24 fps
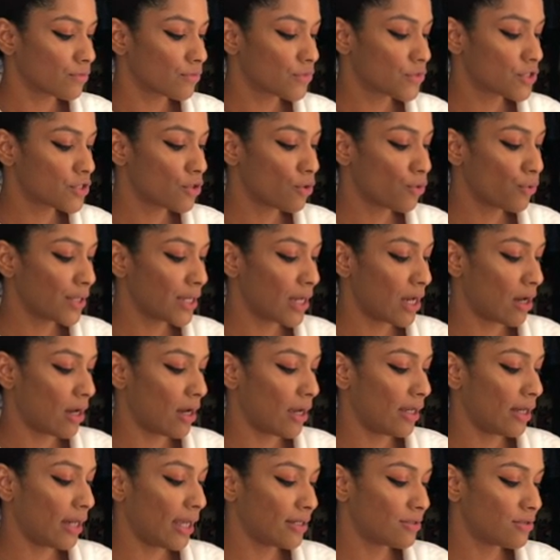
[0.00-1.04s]
So yeah,
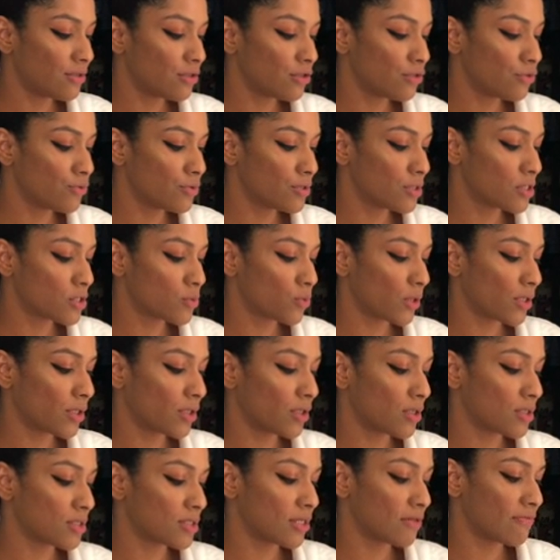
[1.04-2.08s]
I like to use this one
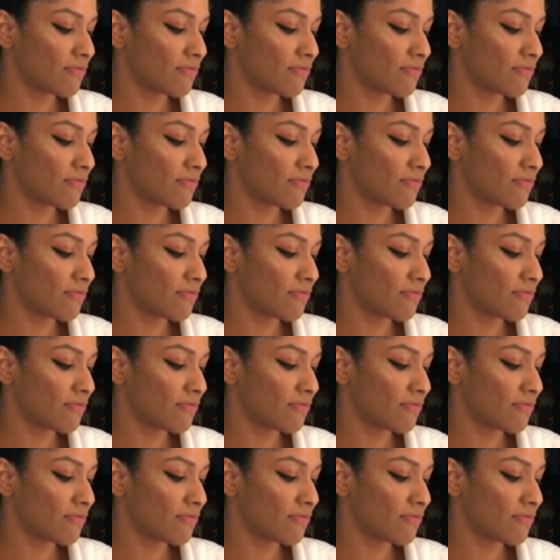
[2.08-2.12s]
because